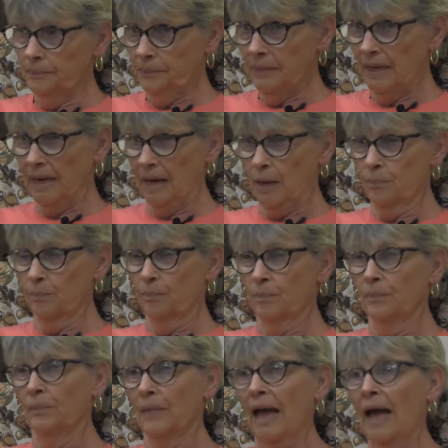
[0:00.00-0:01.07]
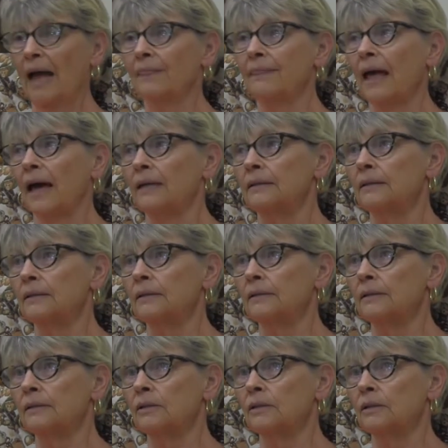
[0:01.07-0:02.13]
And I had that
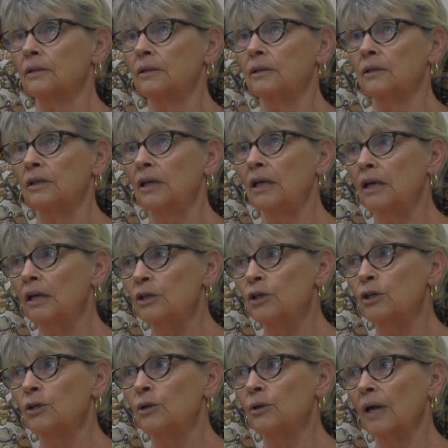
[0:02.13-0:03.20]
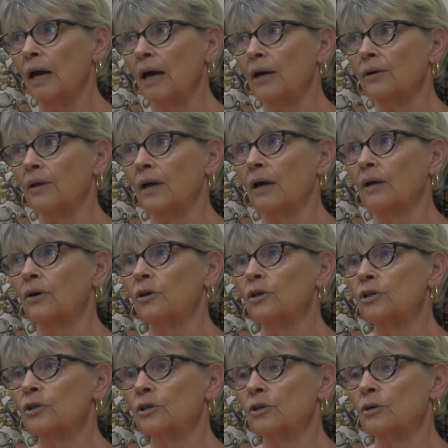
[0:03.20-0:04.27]
need to do that, or that
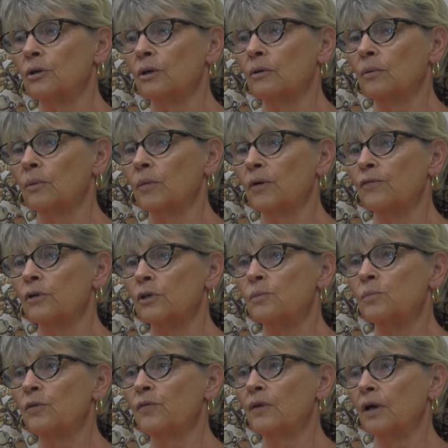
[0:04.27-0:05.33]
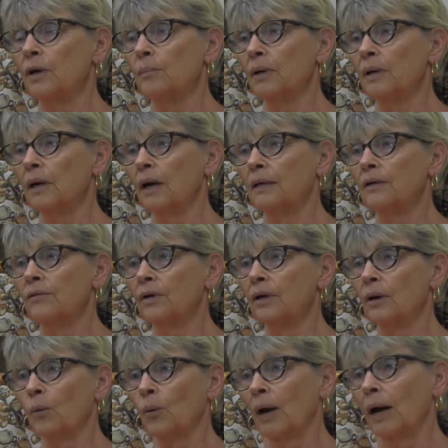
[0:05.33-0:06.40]
urge to do it, when we first moved there, but I never
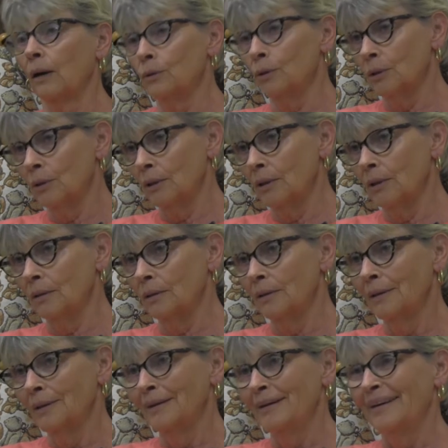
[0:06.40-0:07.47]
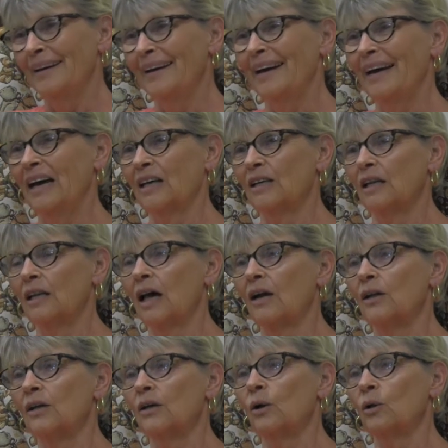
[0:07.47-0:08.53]
got around to it. And a lot
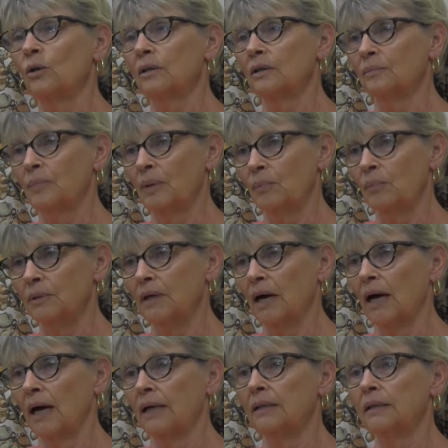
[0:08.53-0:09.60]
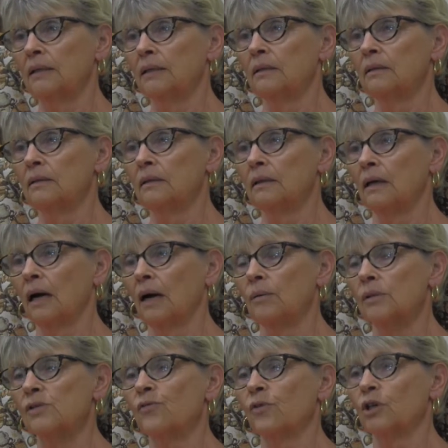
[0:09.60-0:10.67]
of the old people died, and I
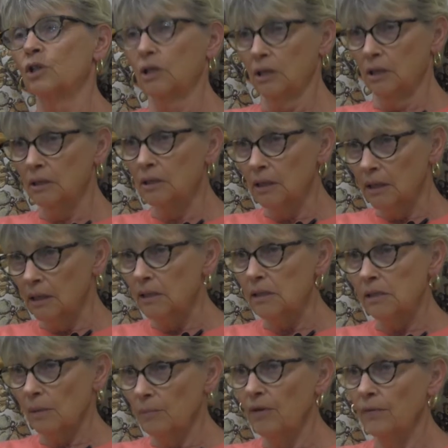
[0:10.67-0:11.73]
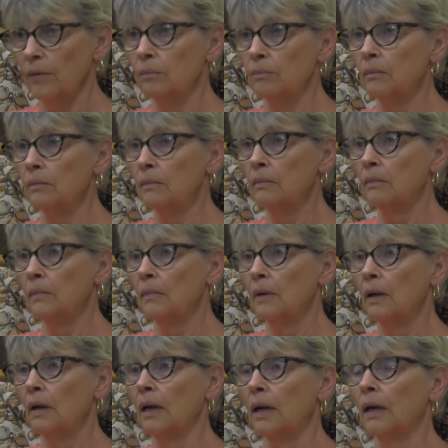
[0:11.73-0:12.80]
was fortunate to get some of them,
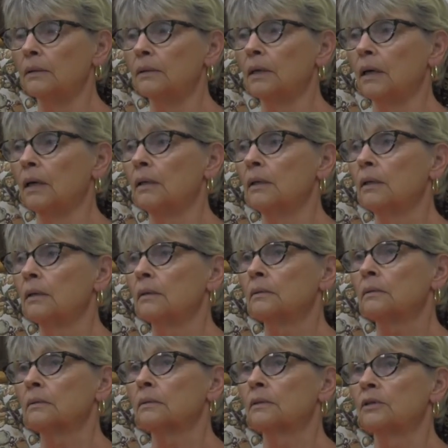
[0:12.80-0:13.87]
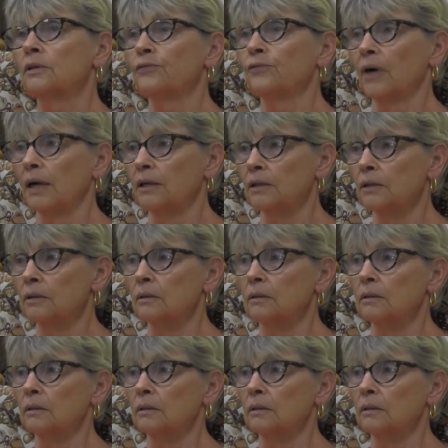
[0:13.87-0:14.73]
and to find